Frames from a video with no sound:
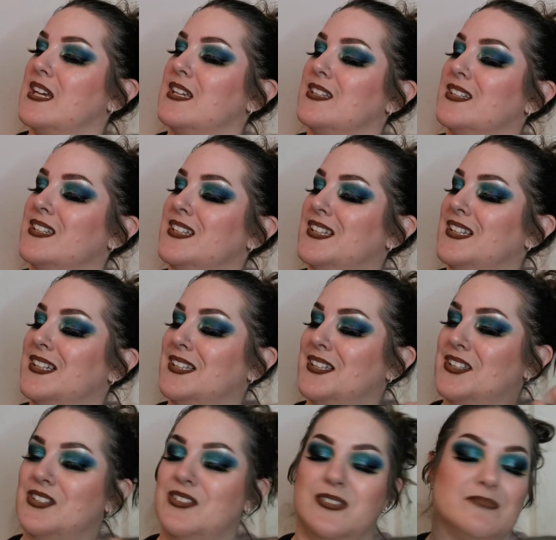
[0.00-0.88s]
They're
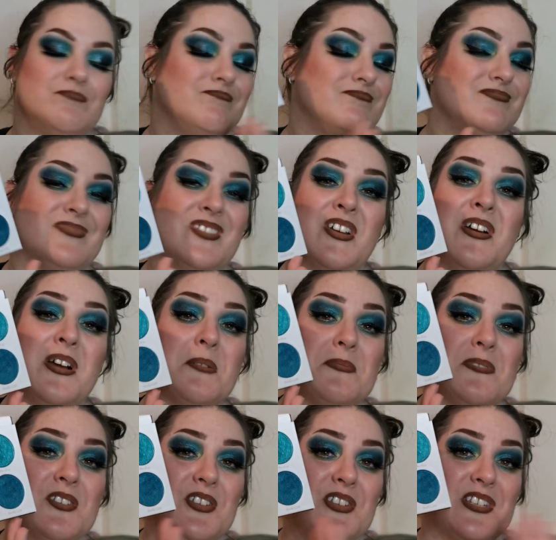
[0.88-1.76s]
they're
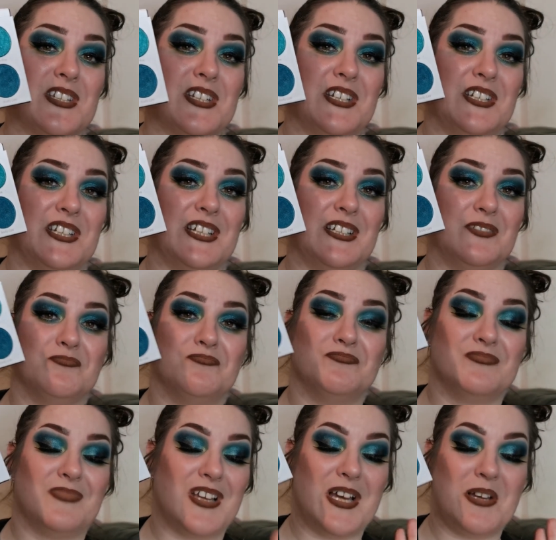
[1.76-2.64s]
absolutely stunning.
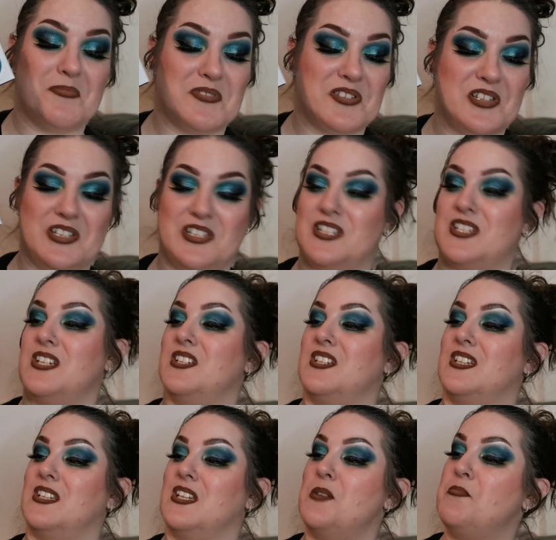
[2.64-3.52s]
Absolutely
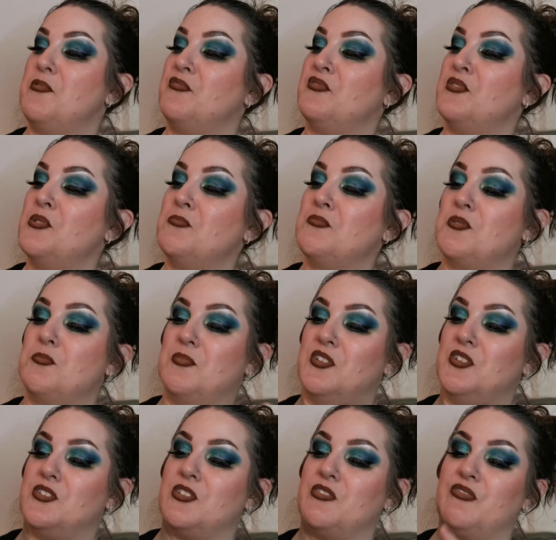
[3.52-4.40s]
stunning. They performed
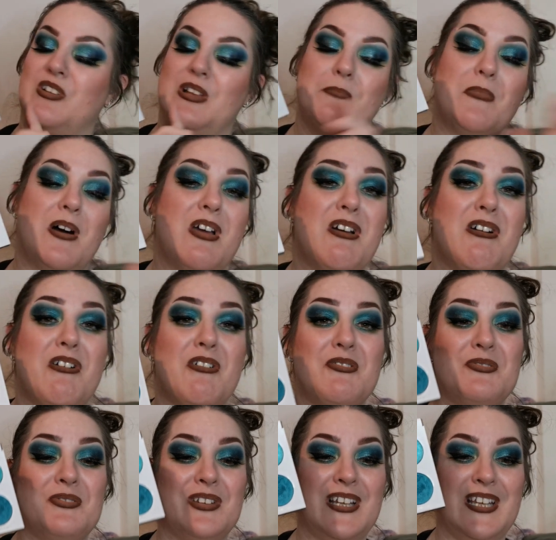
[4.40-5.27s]
beautifully. My
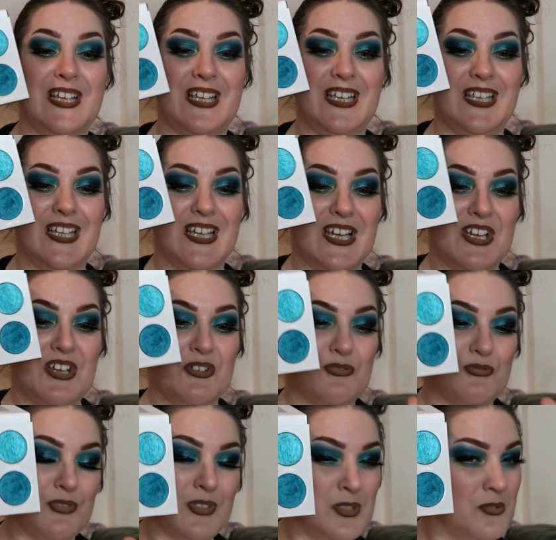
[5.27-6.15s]
only
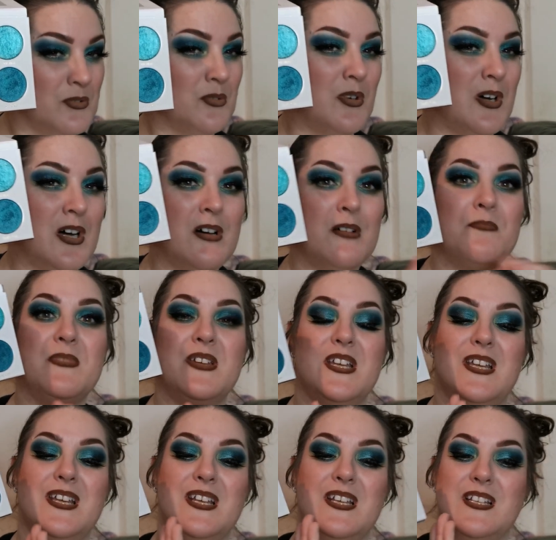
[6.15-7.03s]
real qualm
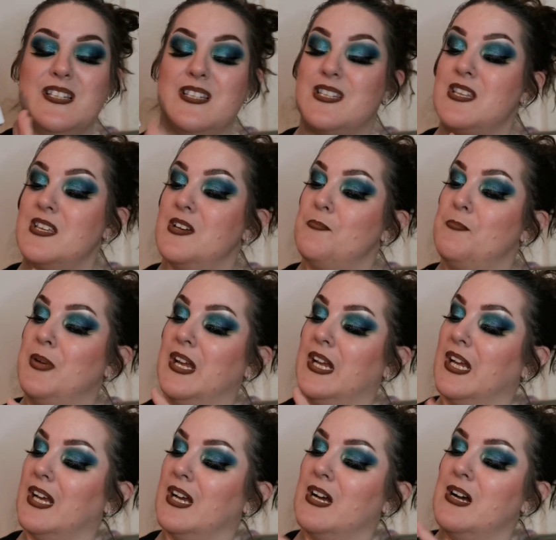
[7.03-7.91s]
is
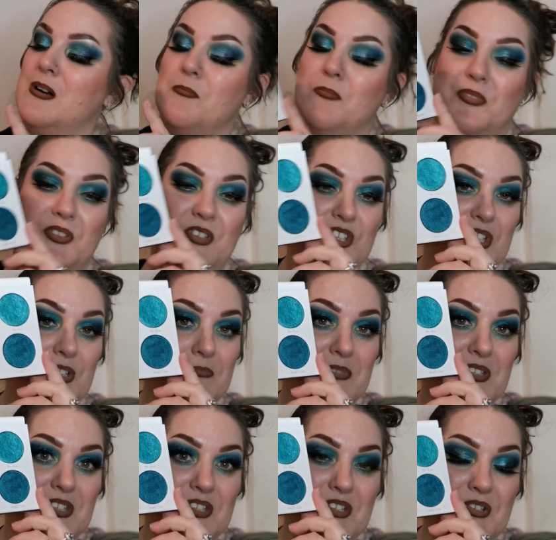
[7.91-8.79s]
picking up the
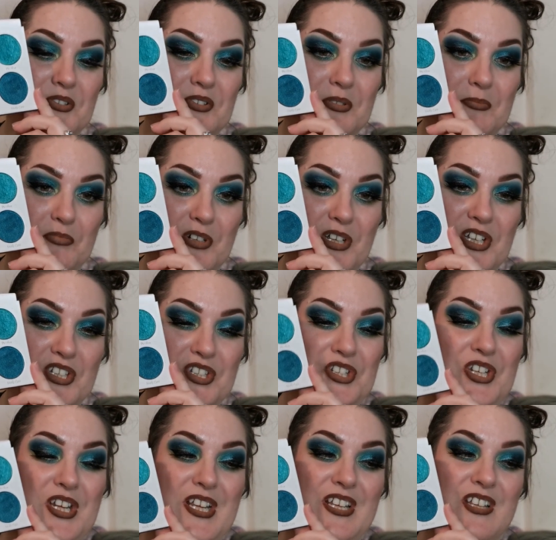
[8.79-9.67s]
shimmers on a
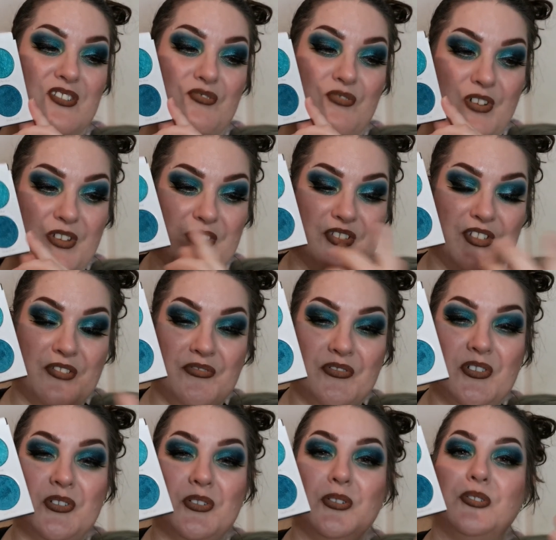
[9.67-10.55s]
brush is rather
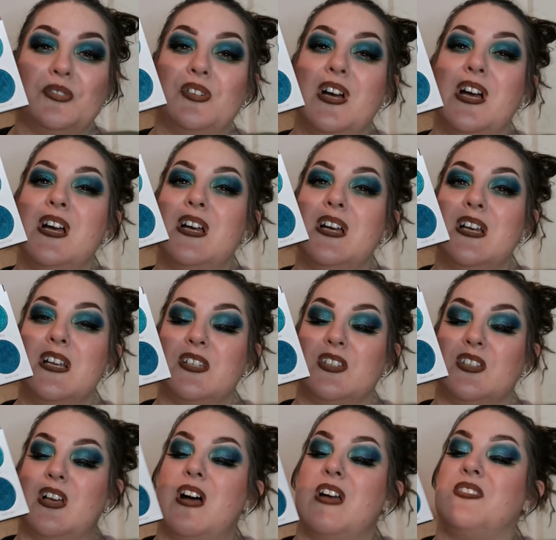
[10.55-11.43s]
difficult.
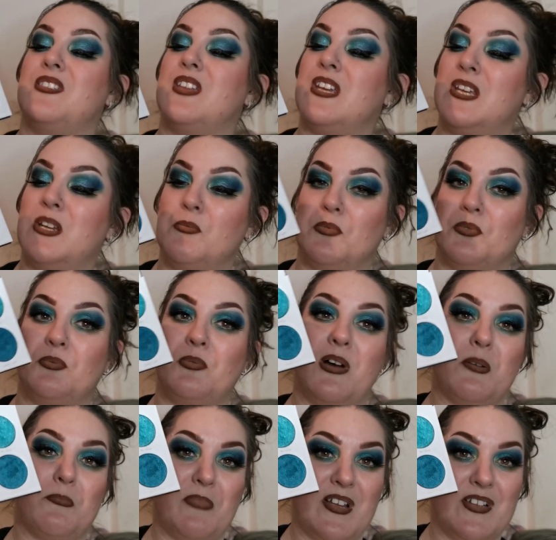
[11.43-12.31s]
So I think it would
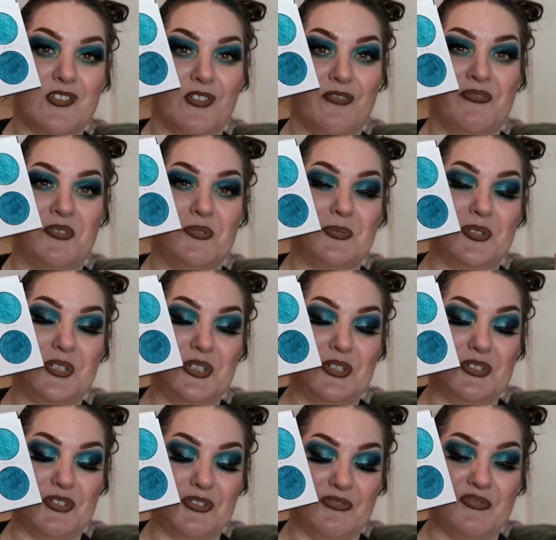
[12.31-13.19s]
work better if you were
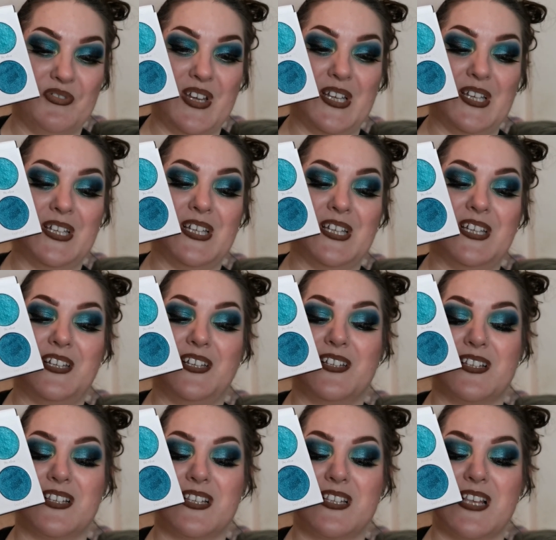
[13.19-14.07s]
to use your
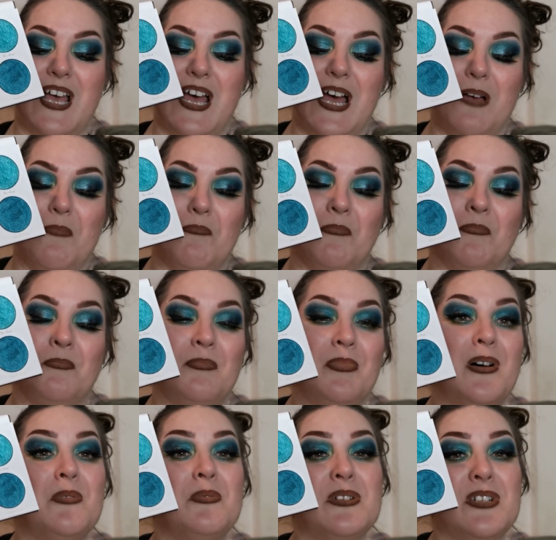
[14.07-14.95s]
fingers, um,
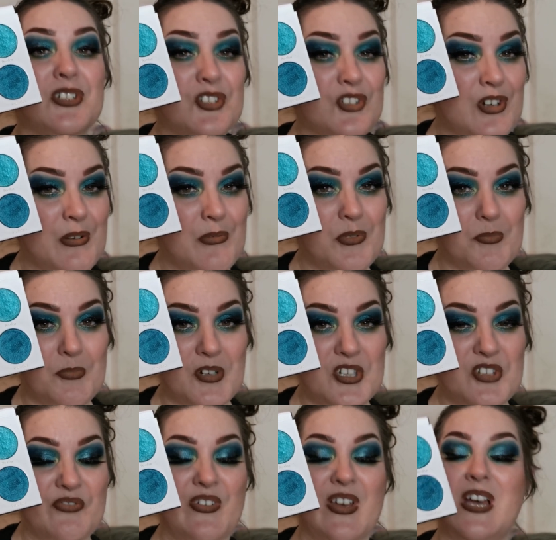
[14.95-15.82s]
but I wanted to try with the
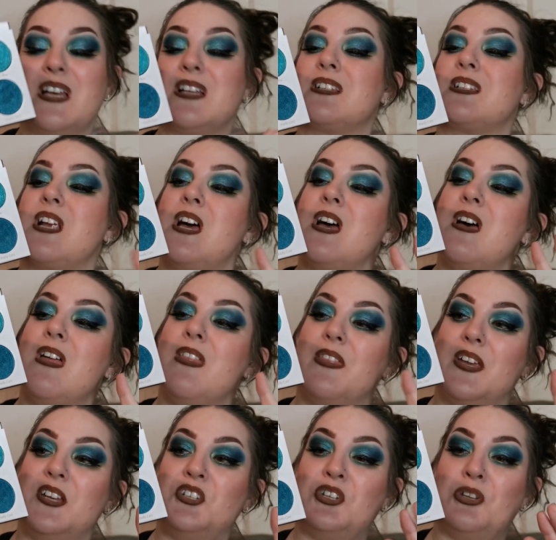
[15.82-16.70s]
brush first.
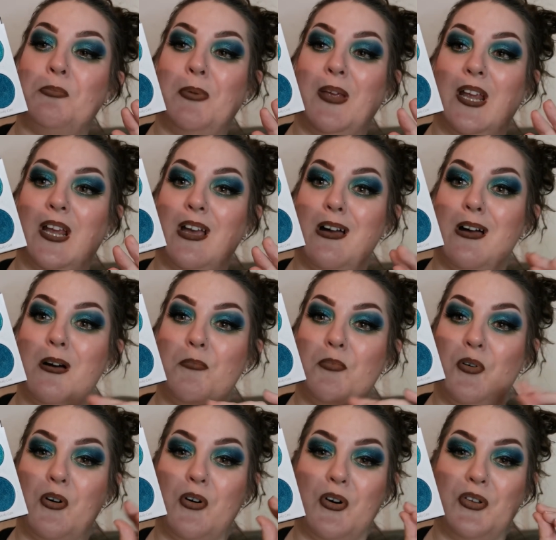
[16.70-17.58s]
They do pick
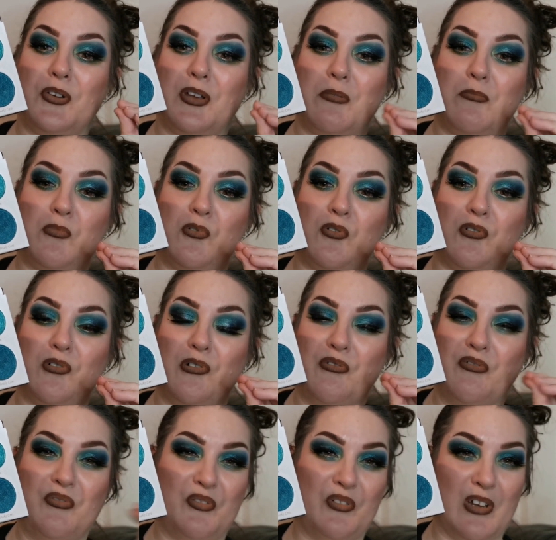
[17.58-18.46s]
up on a
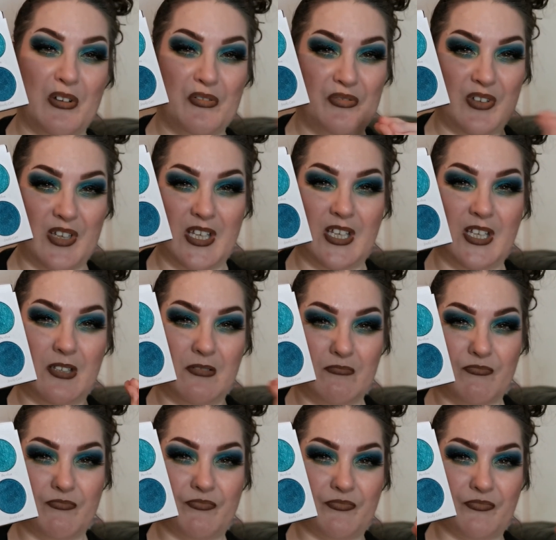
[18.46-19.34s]
more
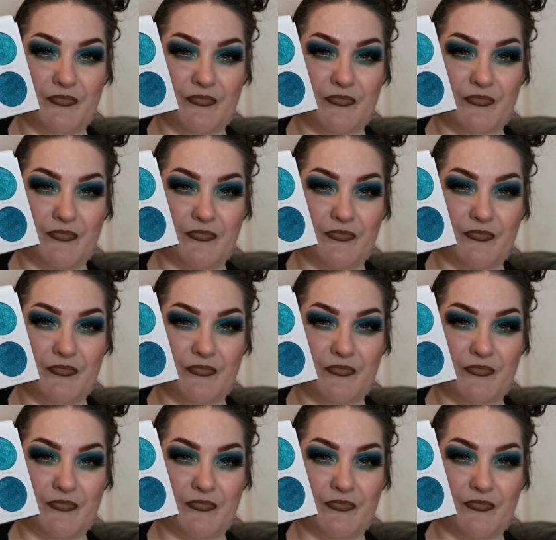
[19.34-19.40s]
fluffy